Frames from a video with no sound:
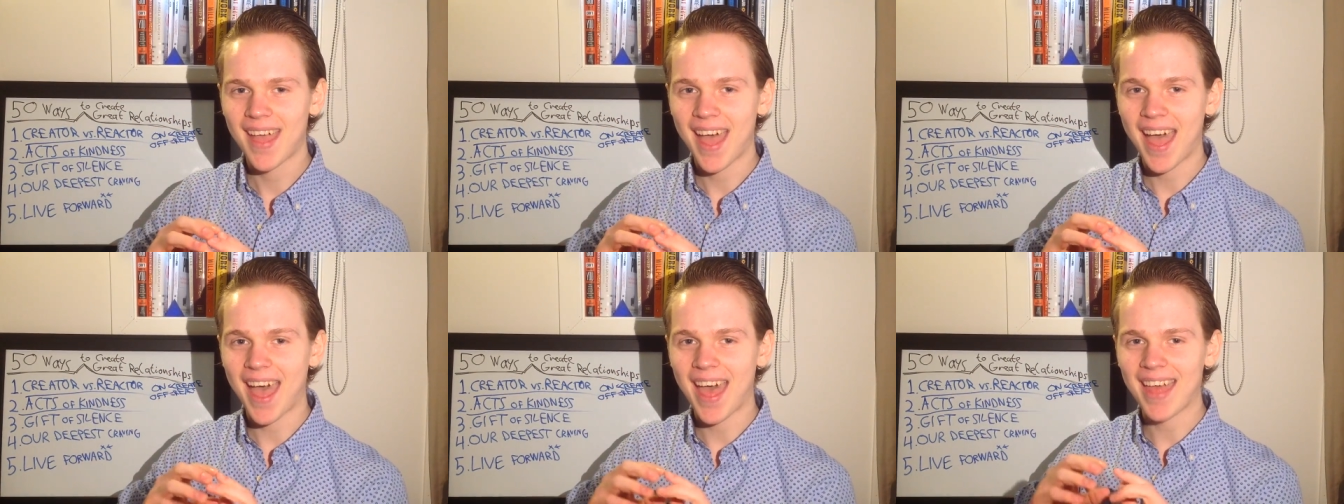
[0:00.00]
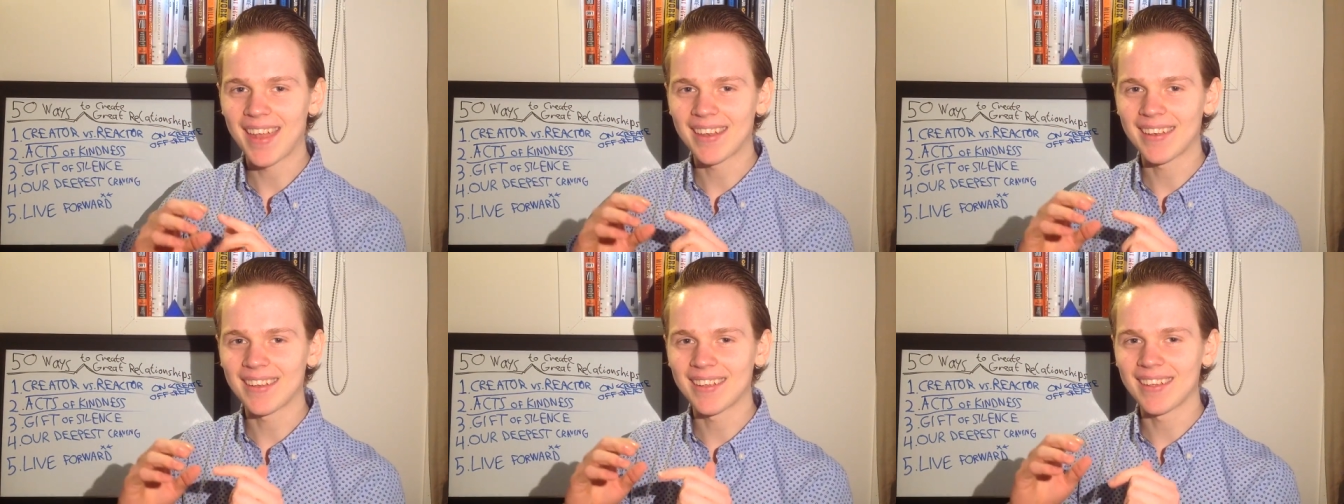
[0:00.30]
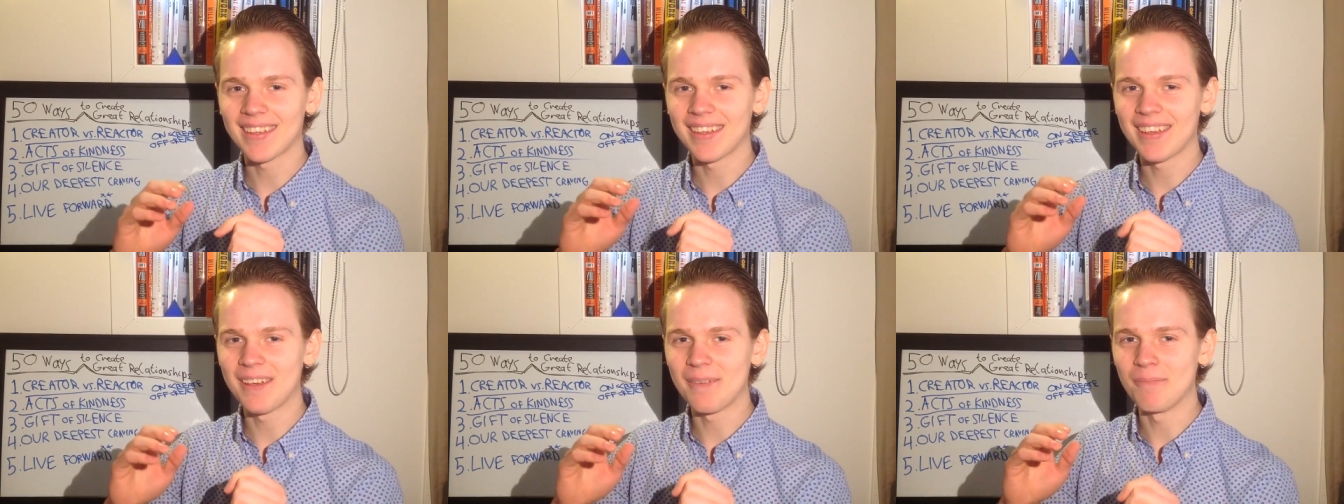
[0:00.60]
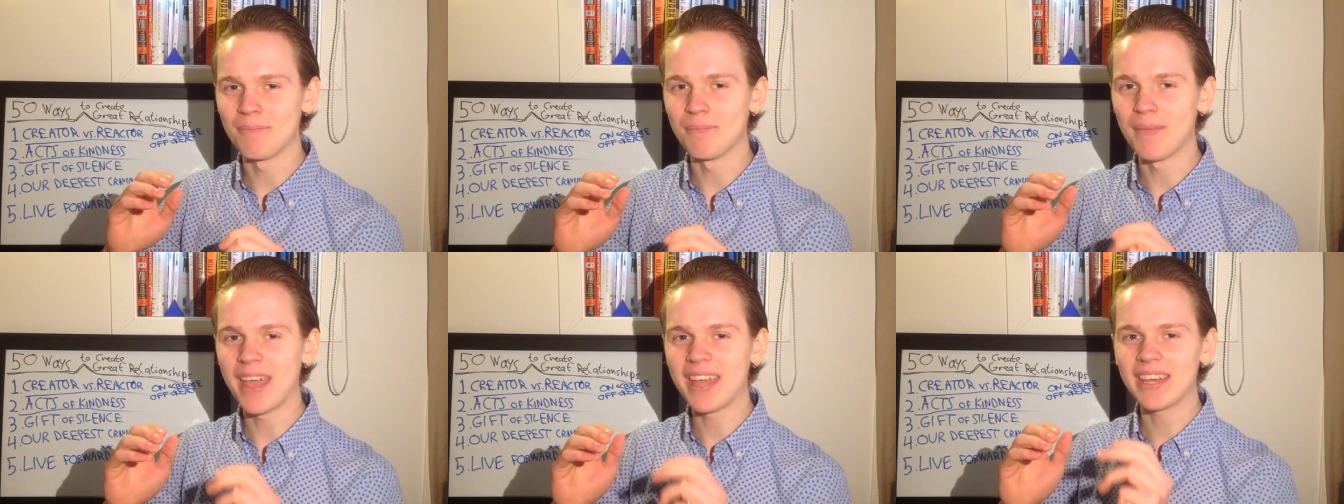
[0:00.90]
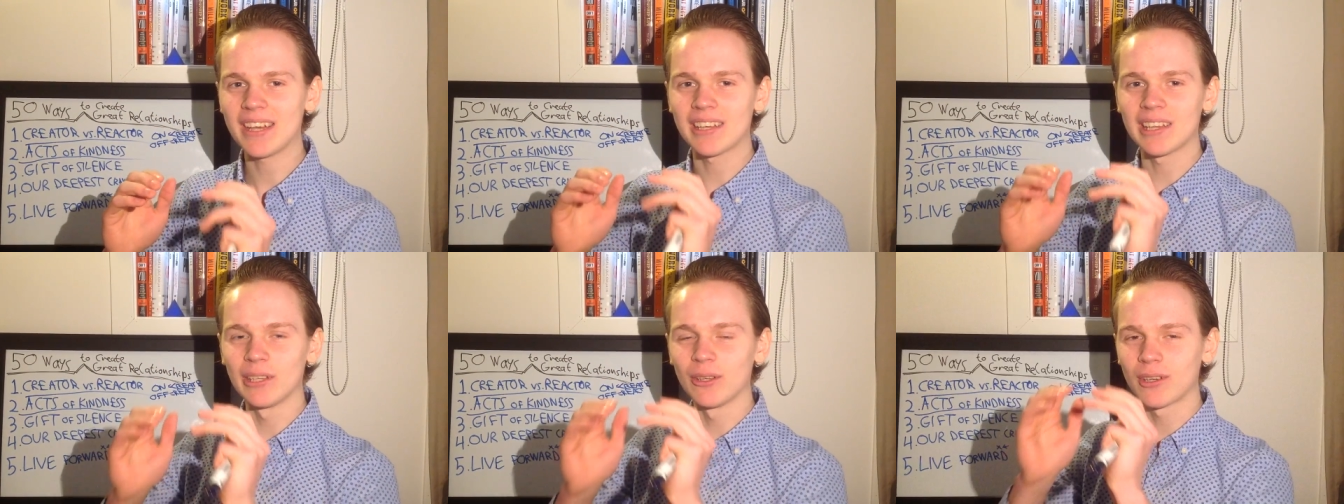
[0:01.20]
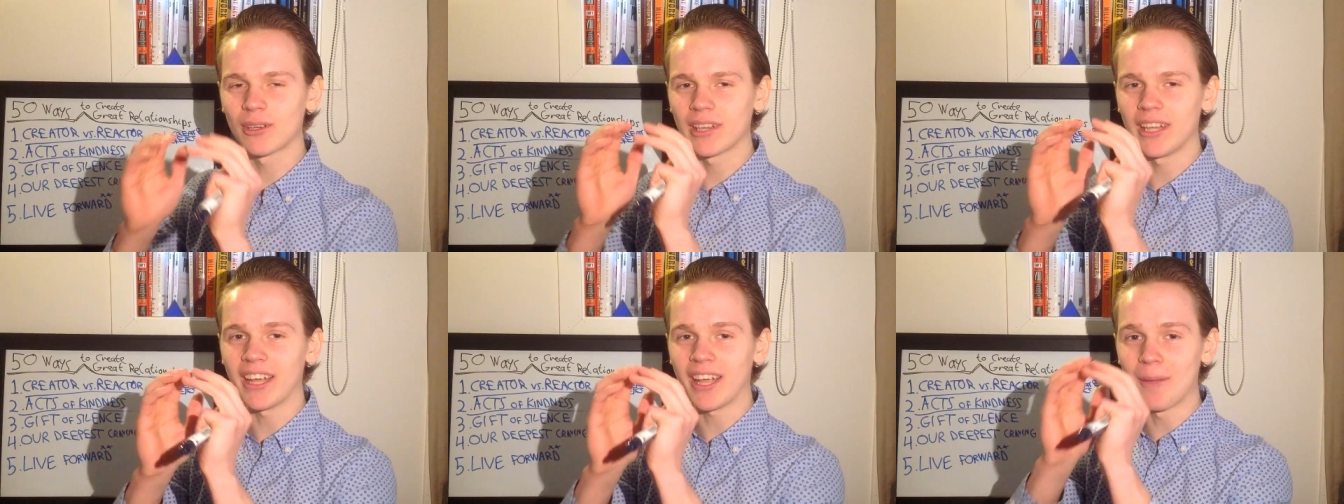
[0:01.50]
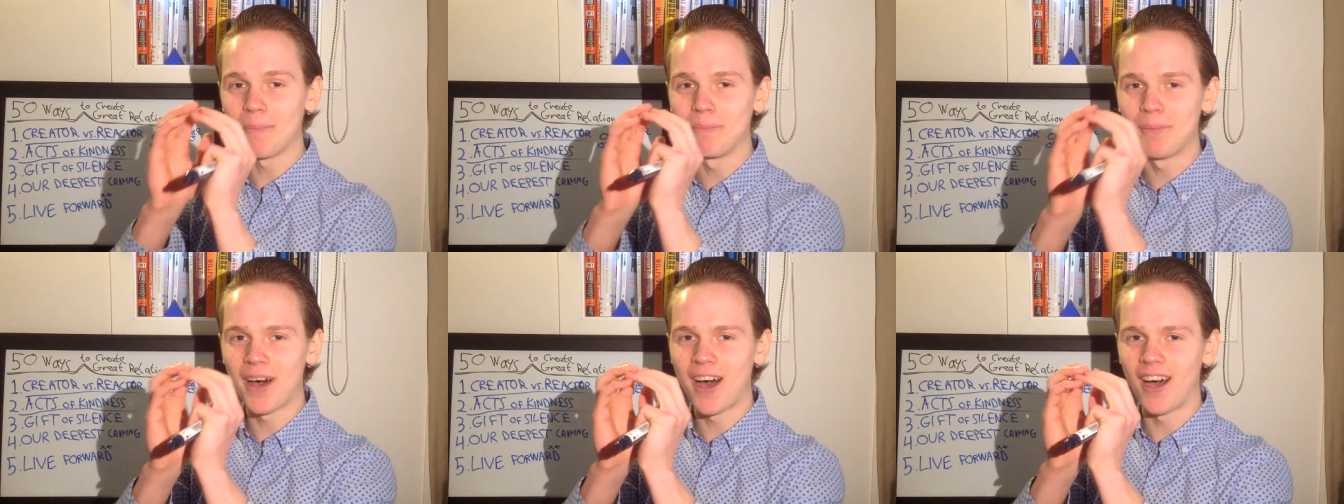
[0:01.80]
and made it look like a
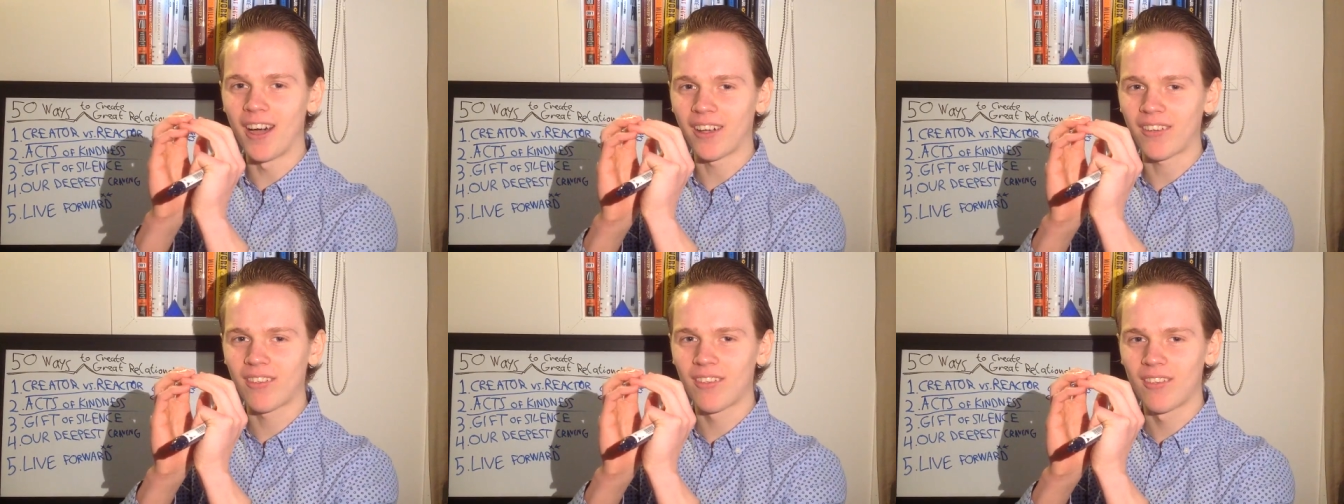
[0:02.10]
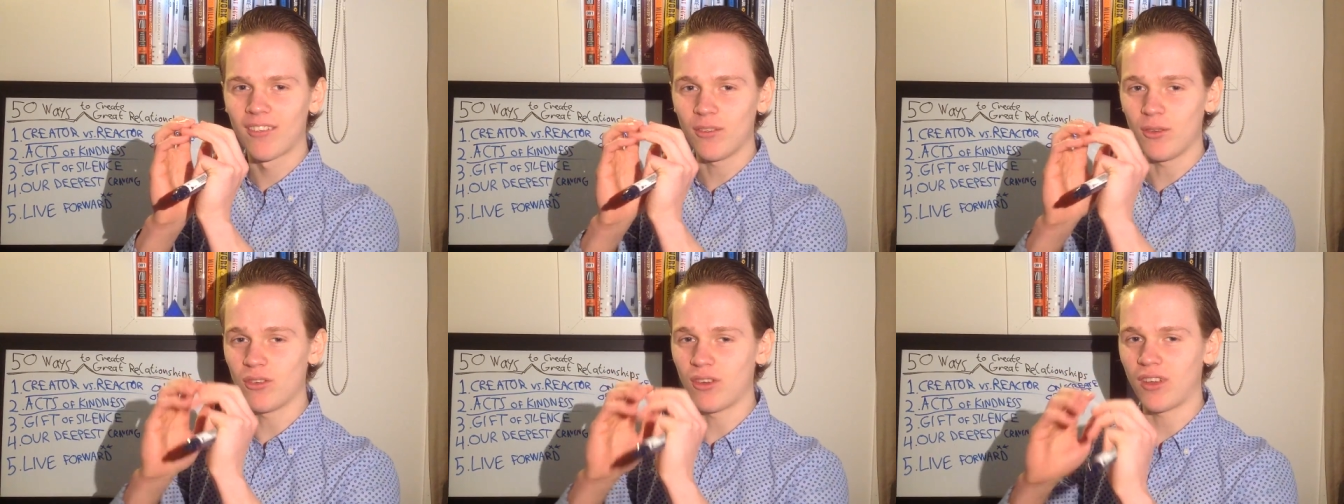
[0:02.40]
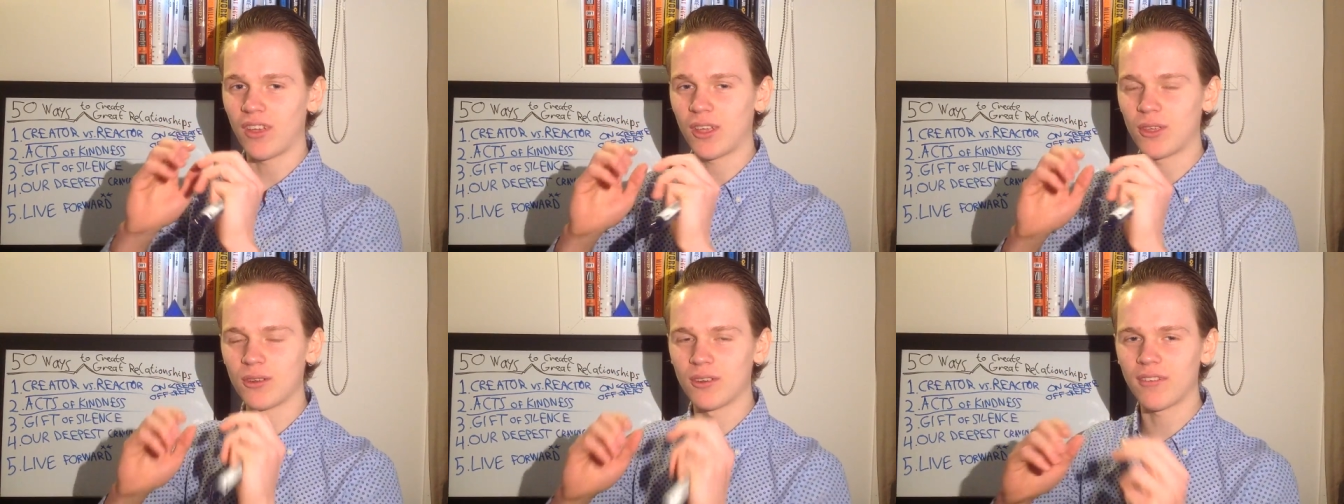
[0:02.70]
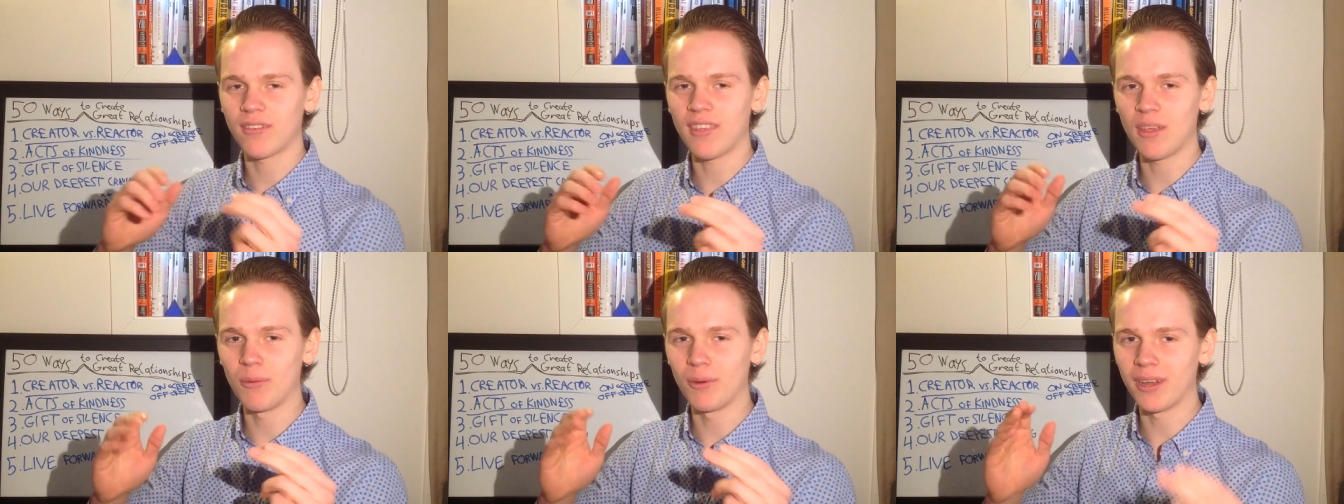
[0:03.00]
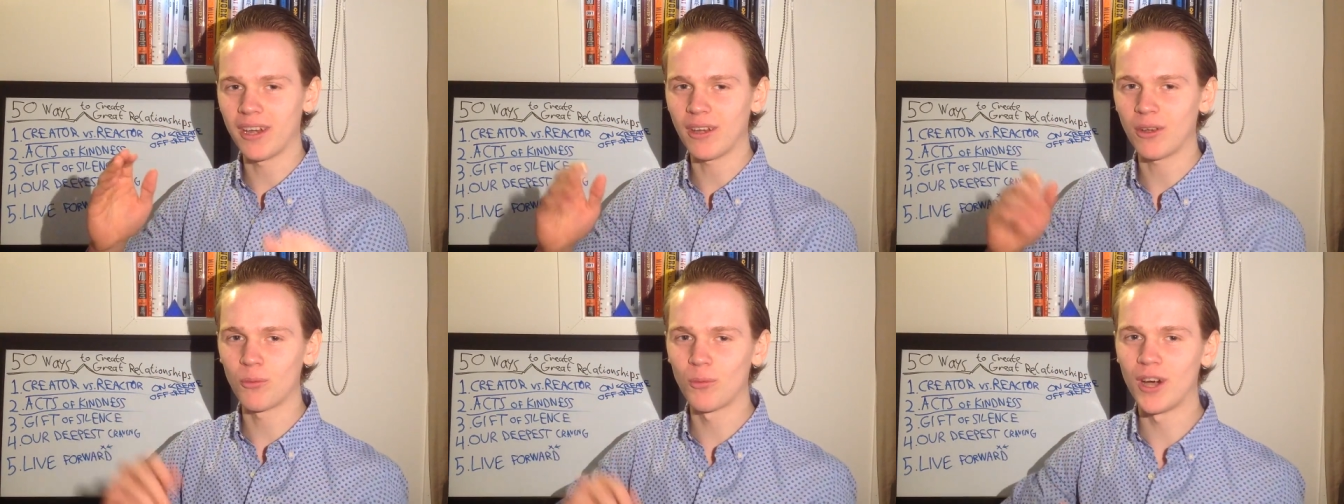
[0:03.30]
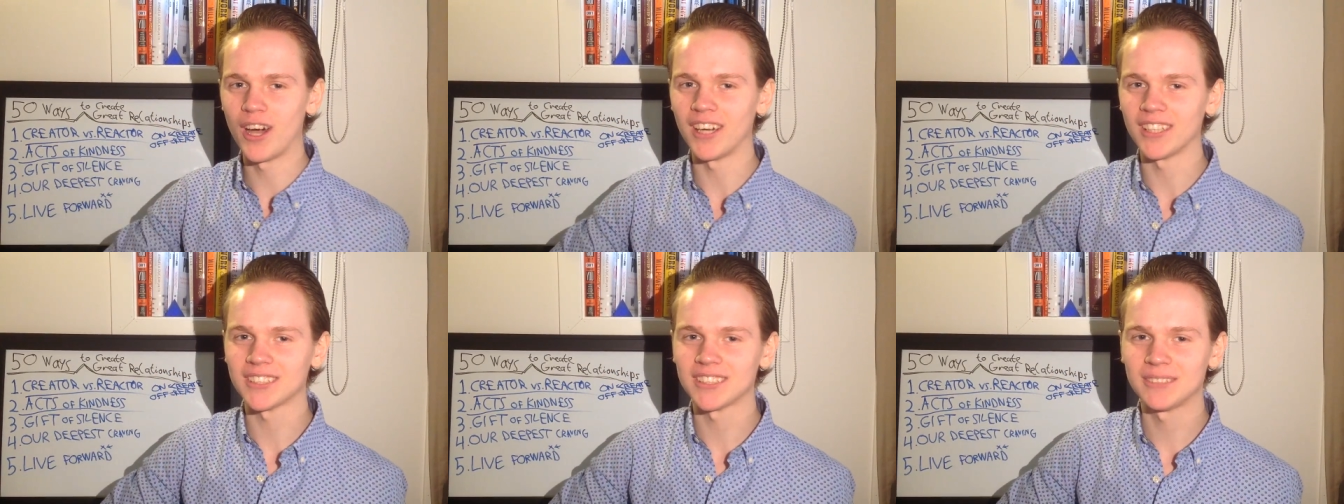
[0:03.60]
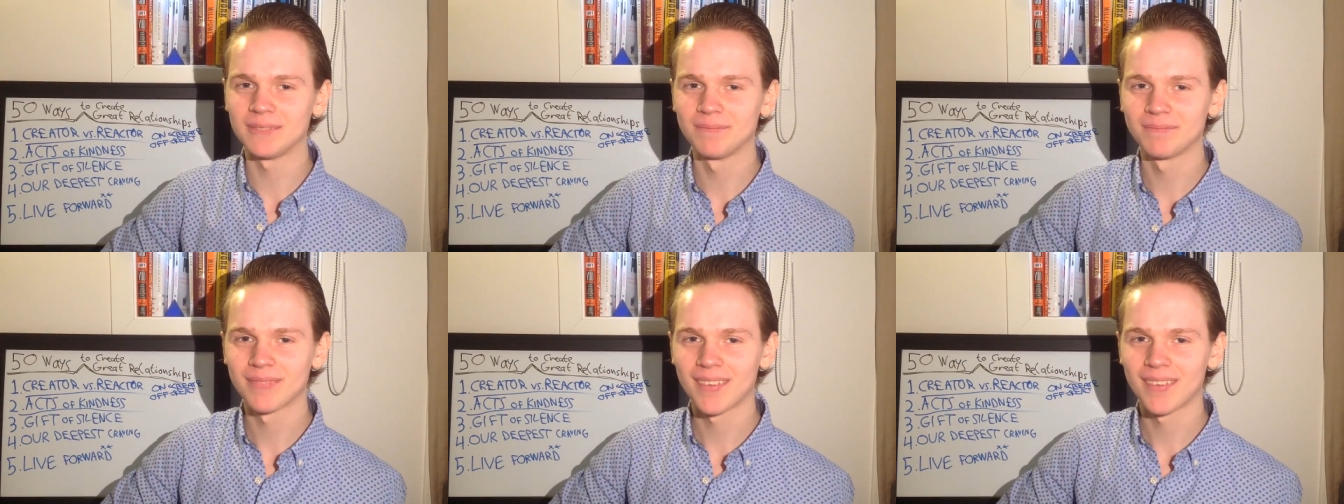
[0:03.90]
box so she couldn't see what it was.